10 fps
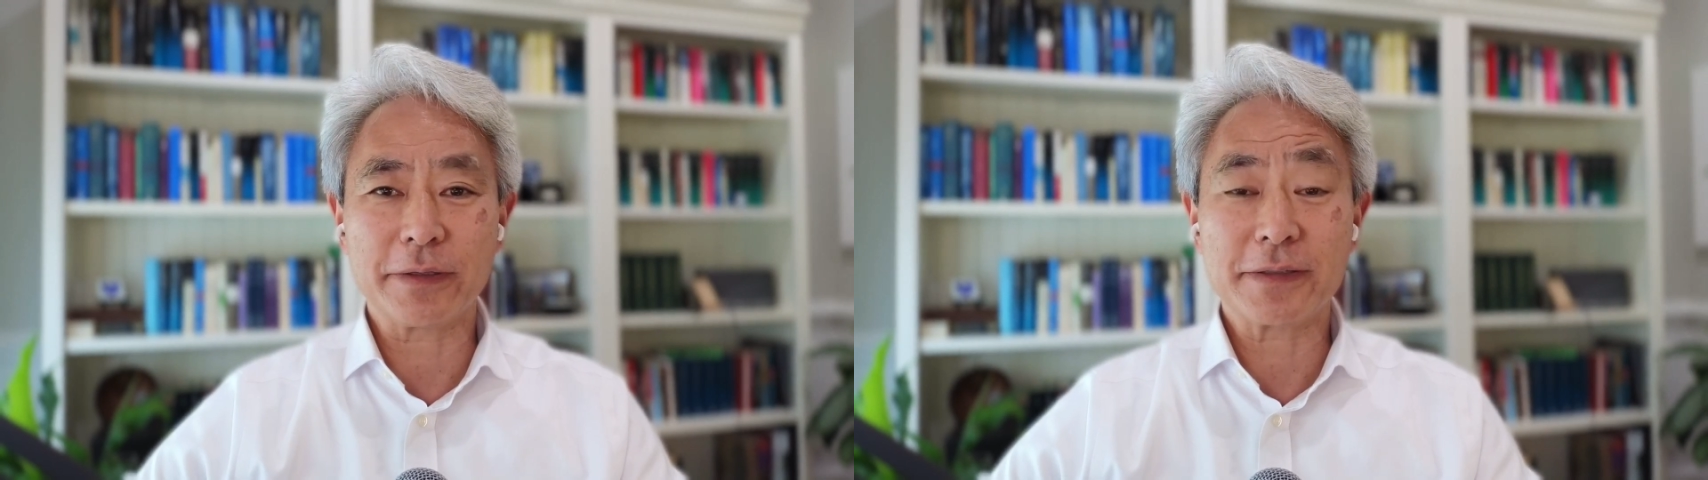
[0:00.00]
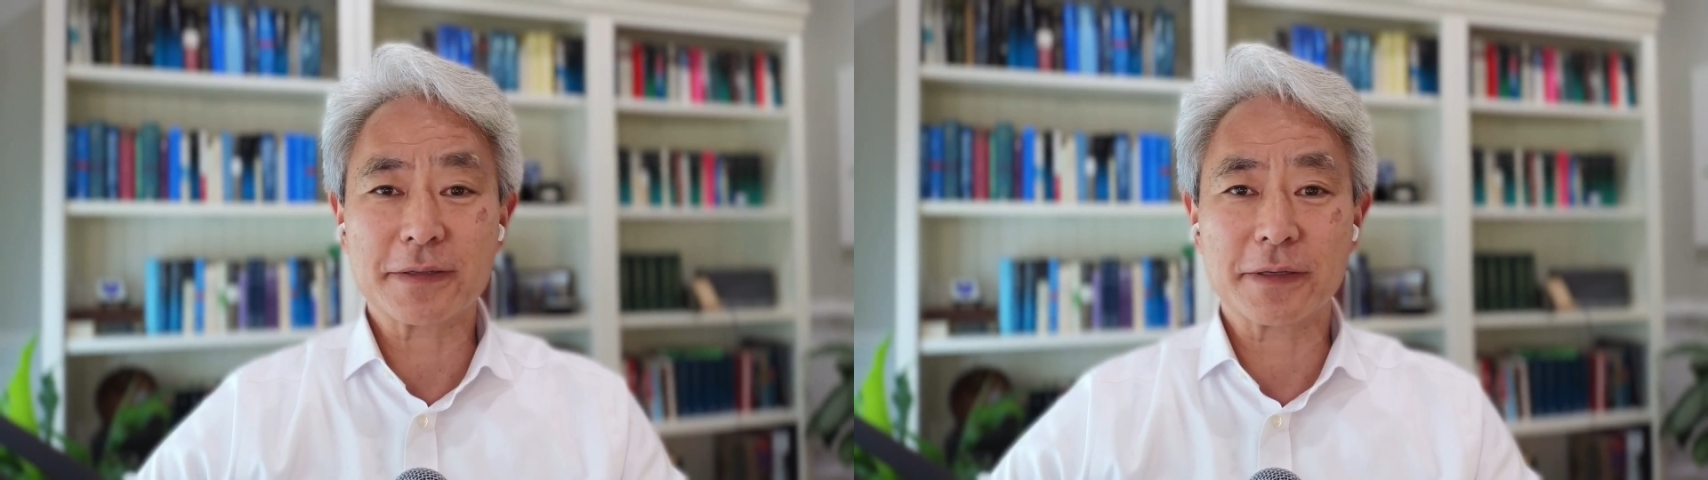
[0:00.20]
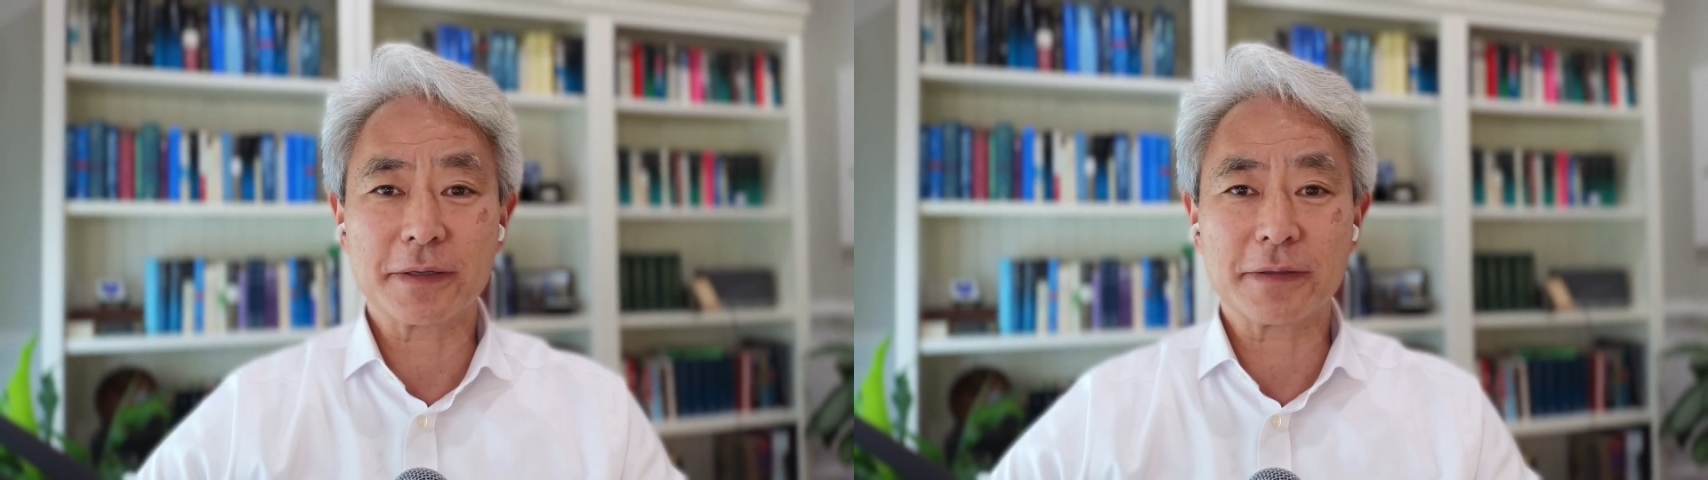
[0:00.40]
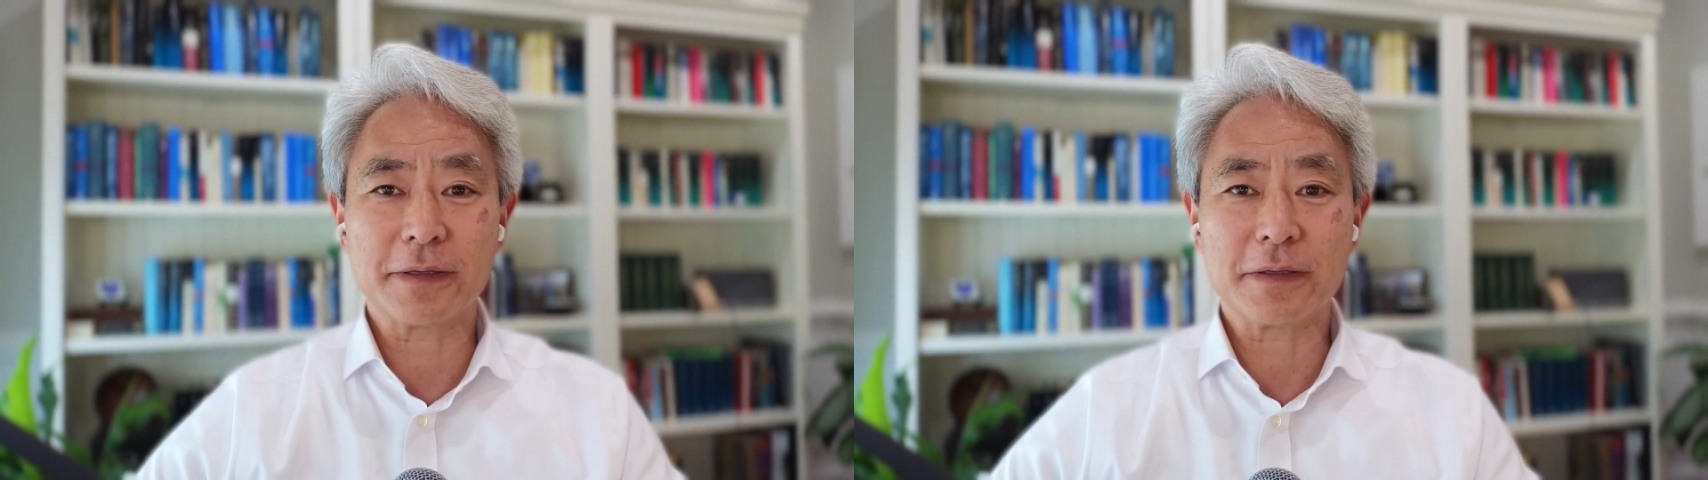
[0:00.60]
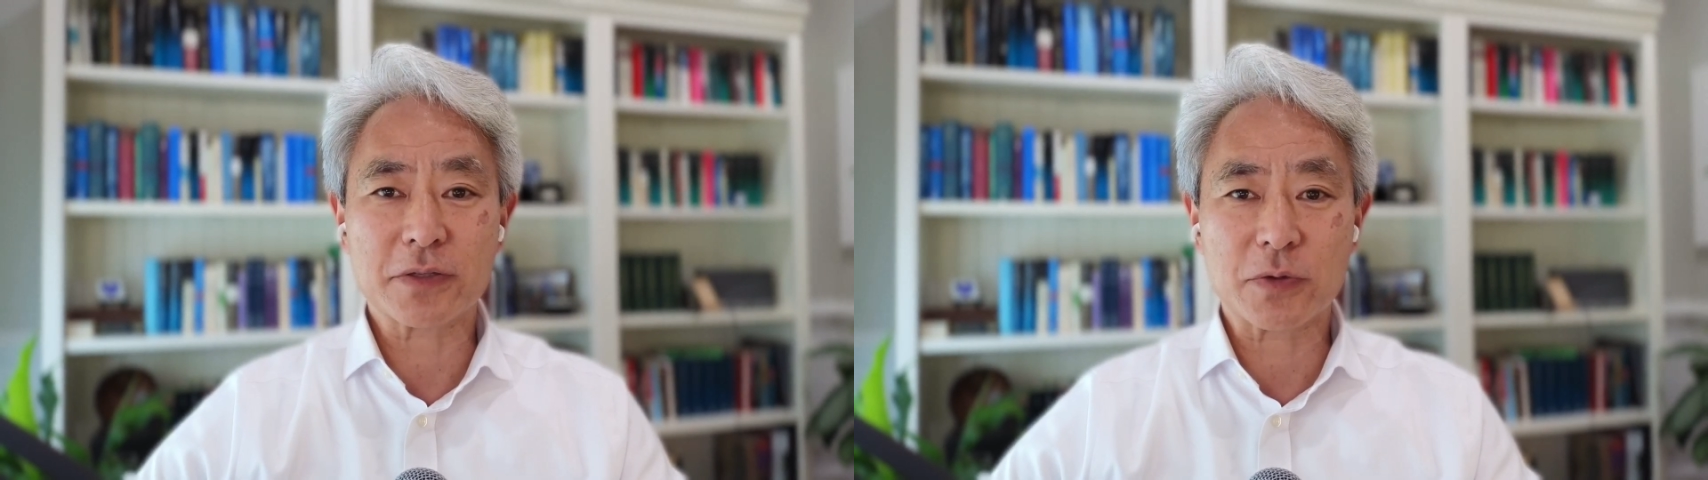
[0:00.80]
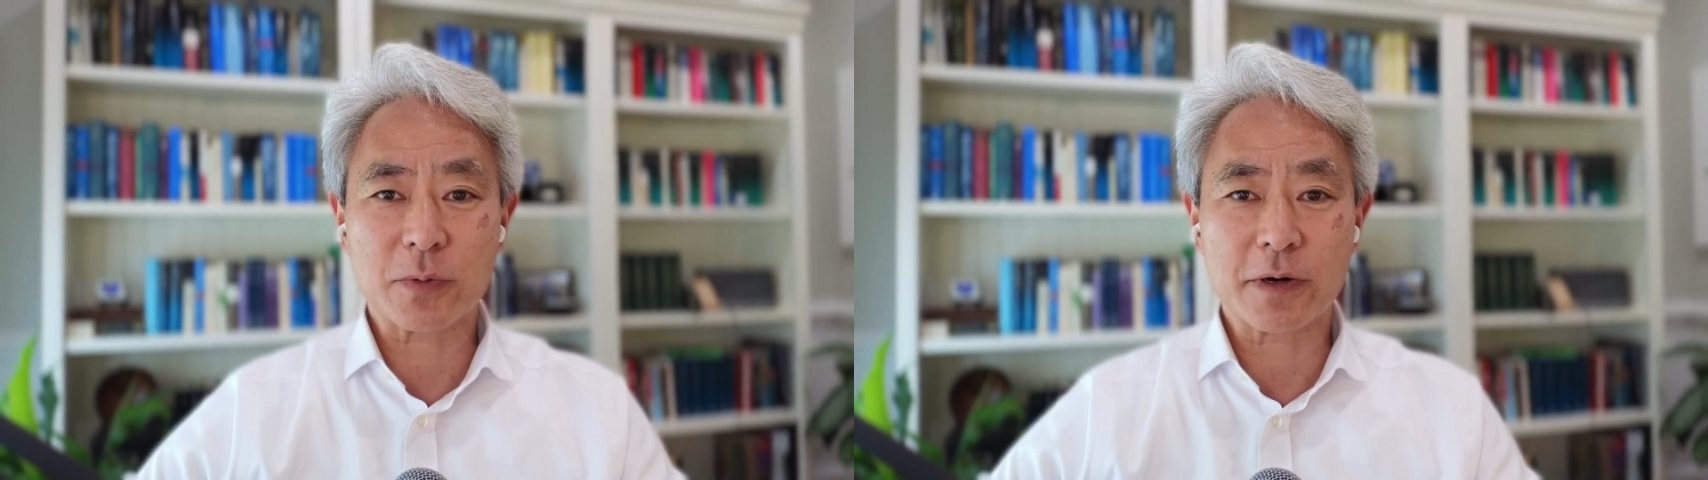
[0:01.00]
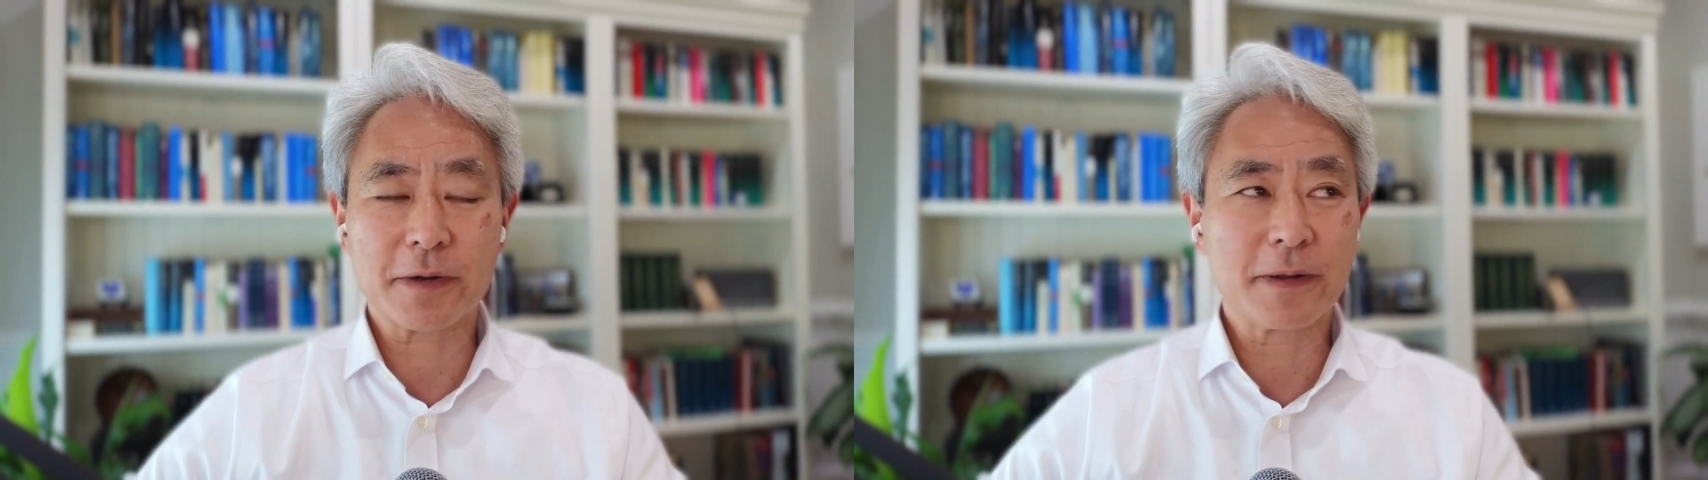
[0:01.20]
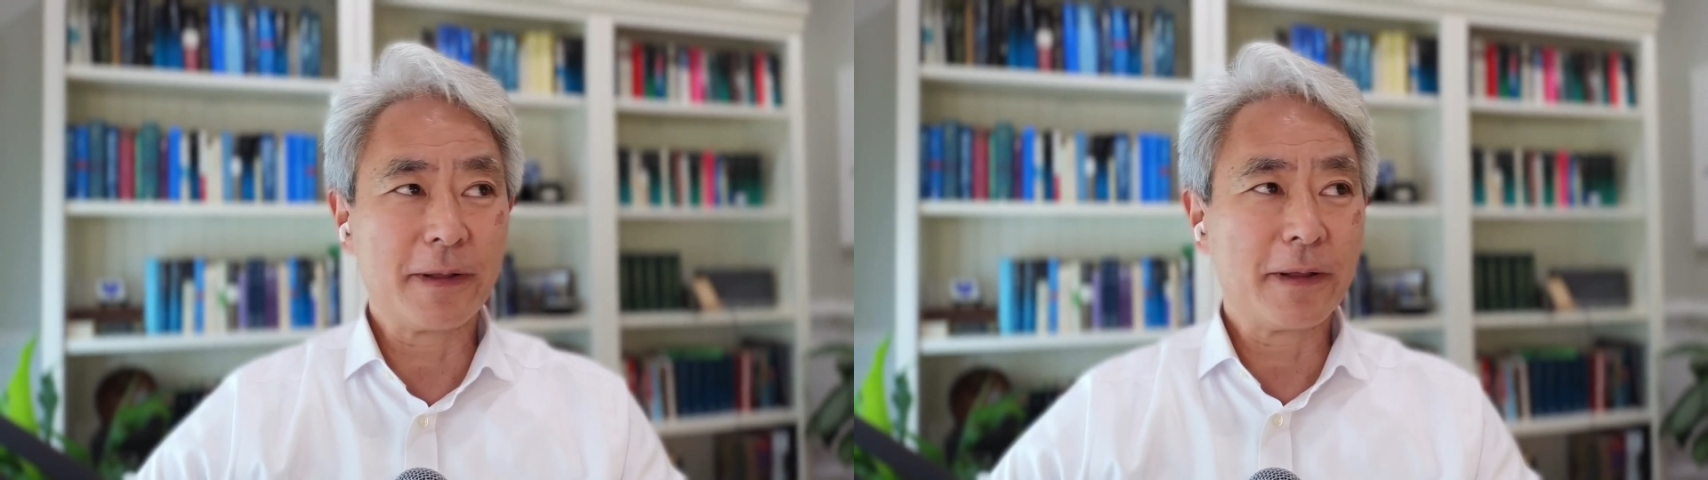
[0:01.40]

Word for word: at least uh, the historic